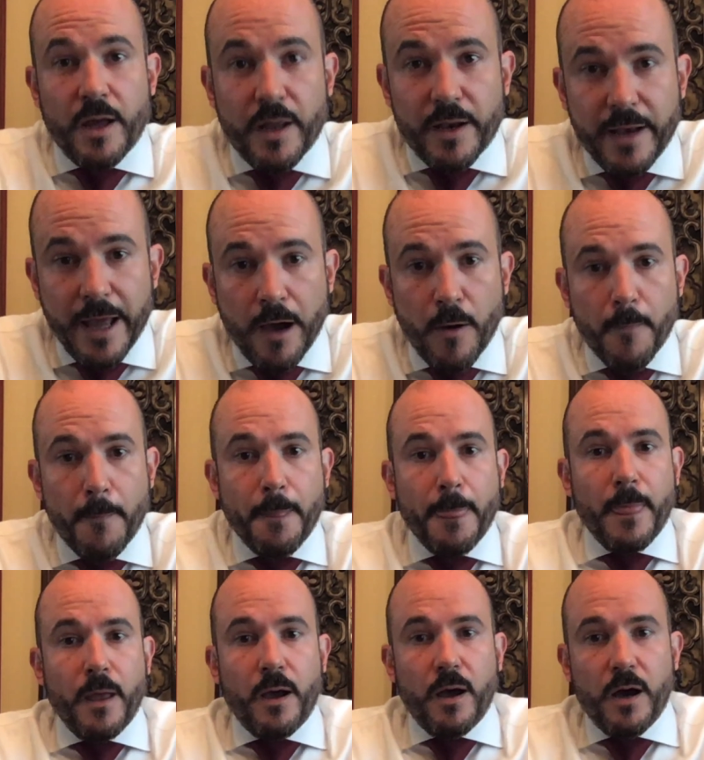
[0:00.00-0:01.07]
Now,
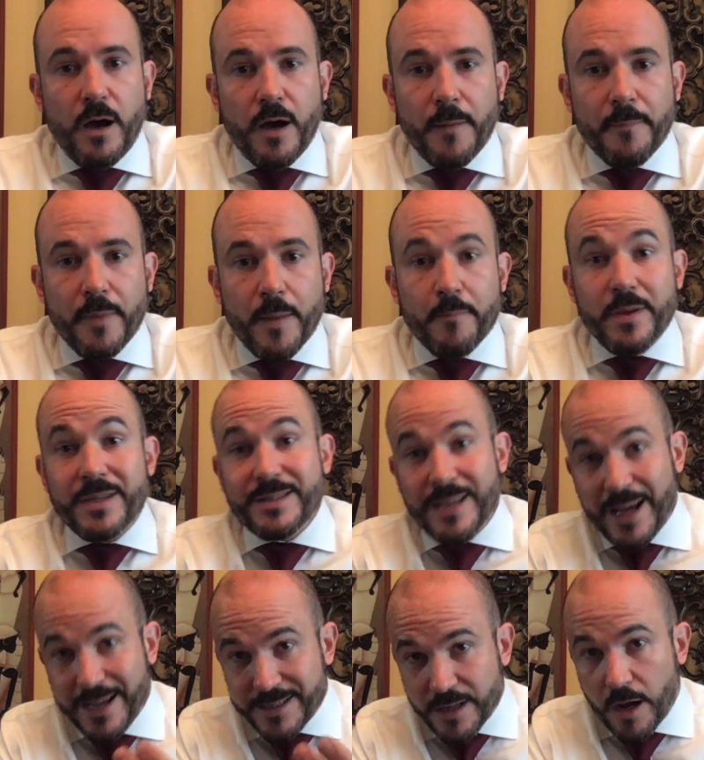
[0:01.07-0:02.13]

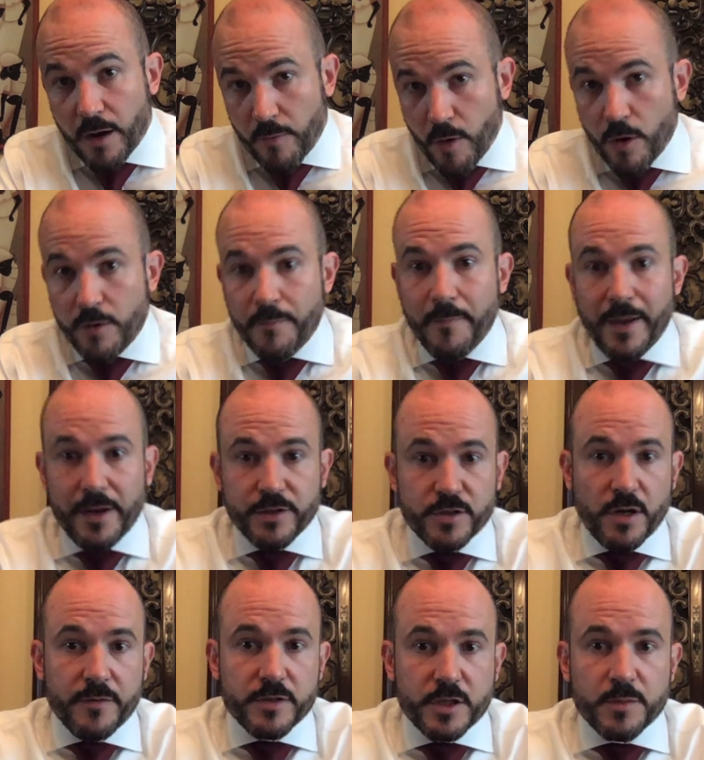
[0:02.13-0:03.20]
besides our own managed
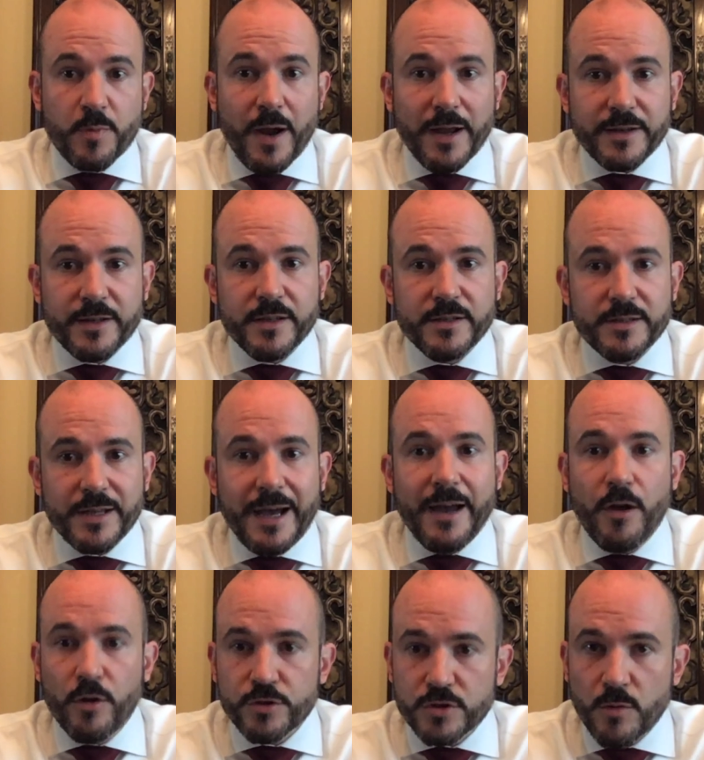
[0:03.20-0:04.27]
services practice, I
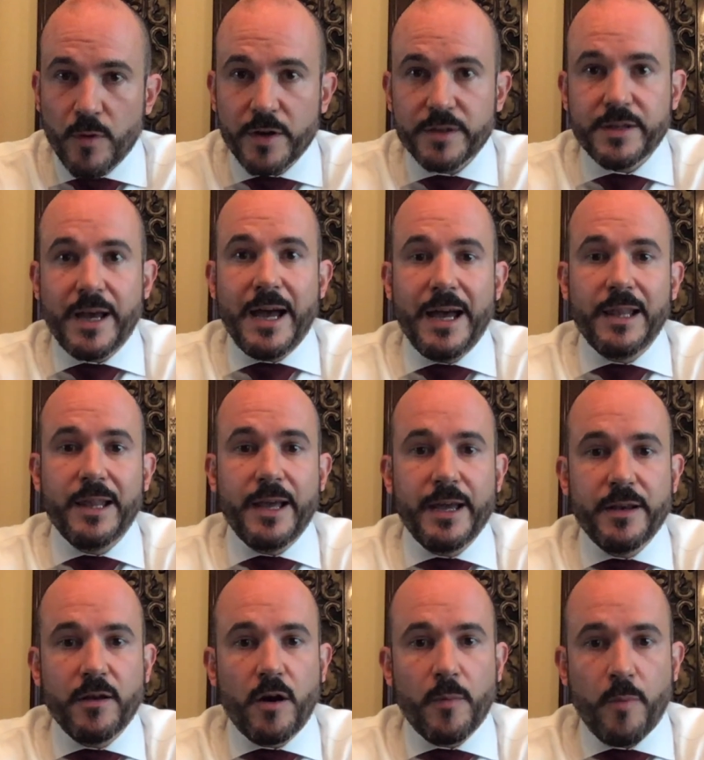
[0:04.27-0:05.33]
also wanted to
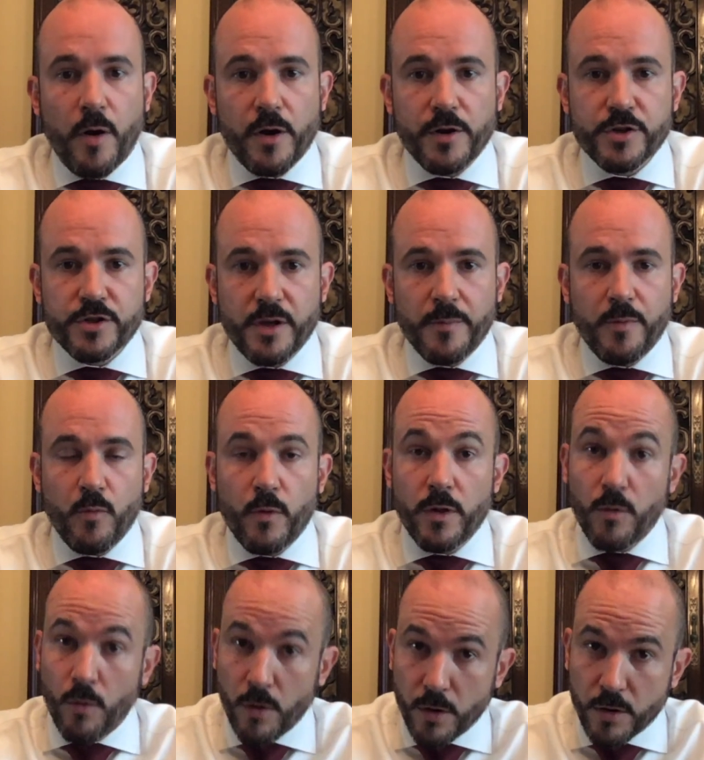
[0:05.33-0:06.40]
highlight our partnership with
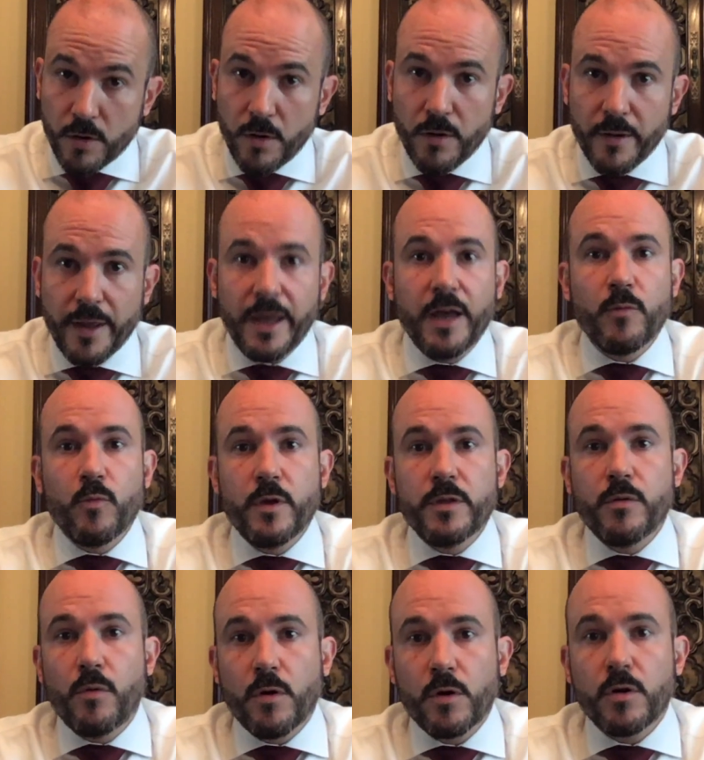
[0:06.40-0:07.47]
Oracle and with
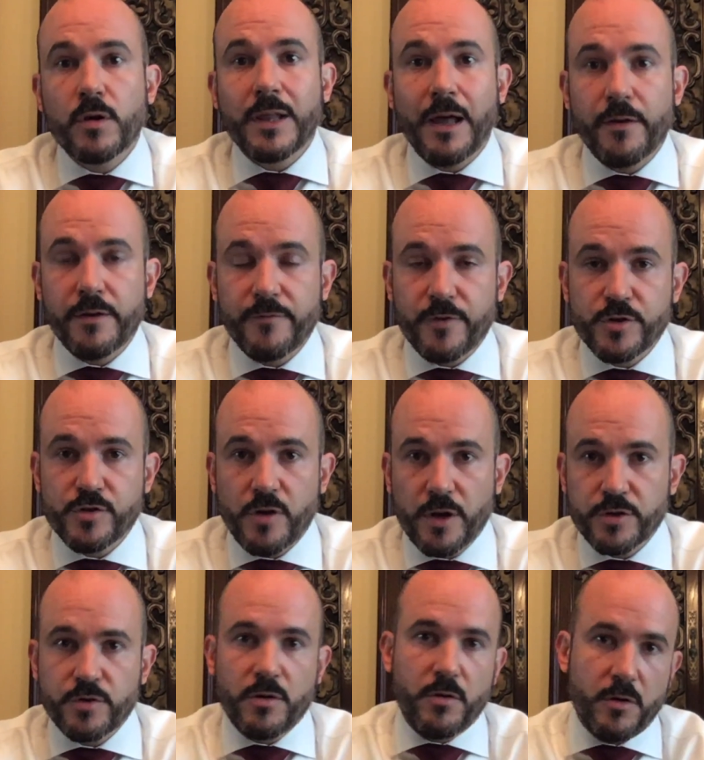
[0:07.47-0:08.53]
Oracle Cloud
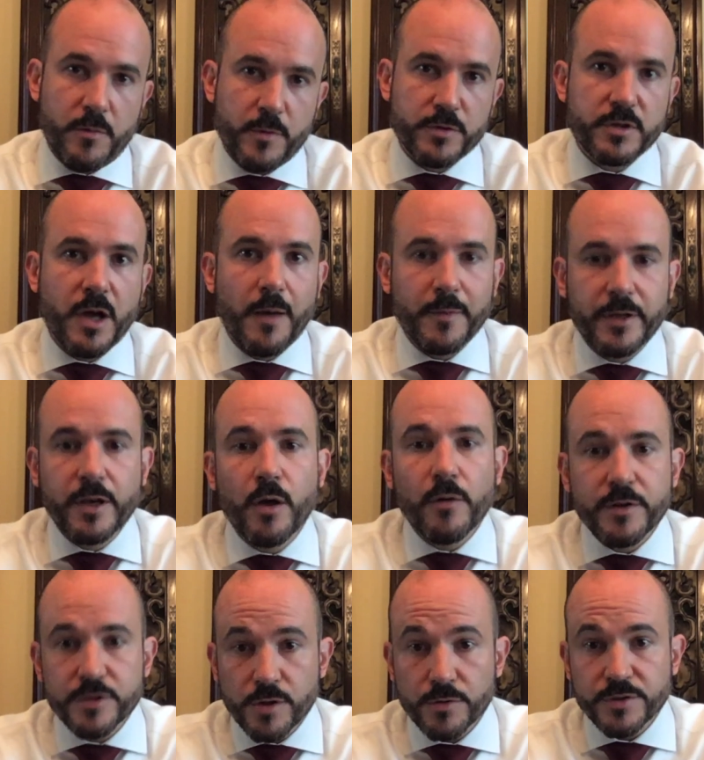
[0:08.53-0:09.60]
Infrastructure, or most commonly known
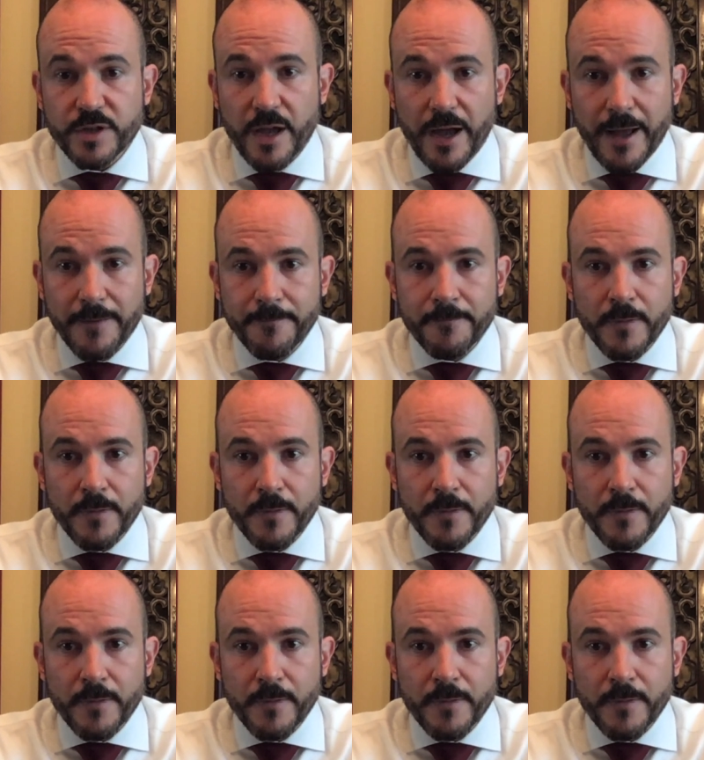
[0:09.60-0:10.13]
as OCI.